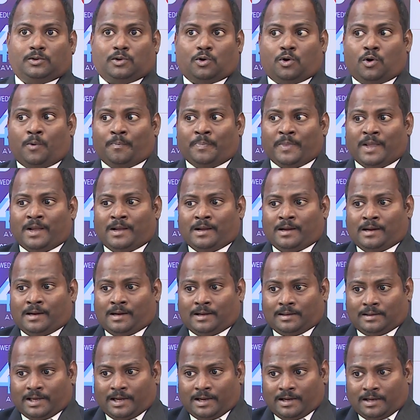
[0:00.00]
So
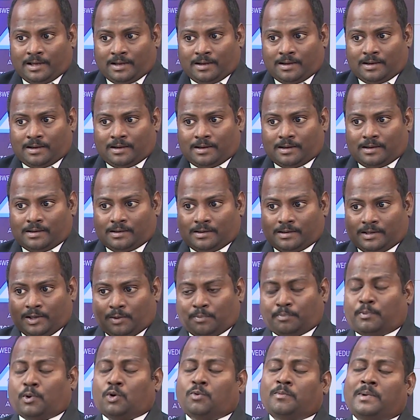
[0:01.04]
the
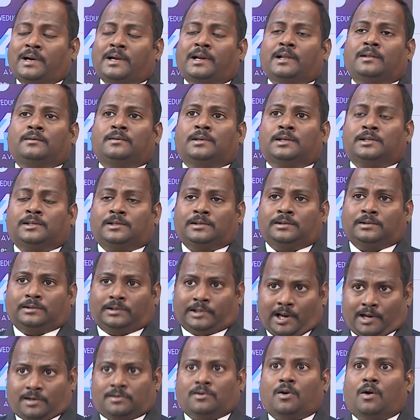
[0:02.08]
improvement in this
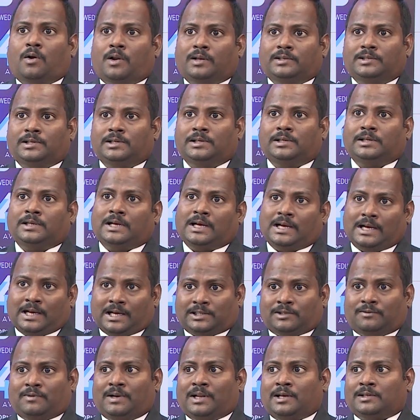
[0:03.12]
technology
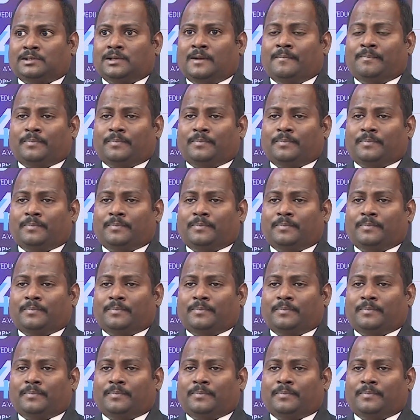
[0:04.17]
as well as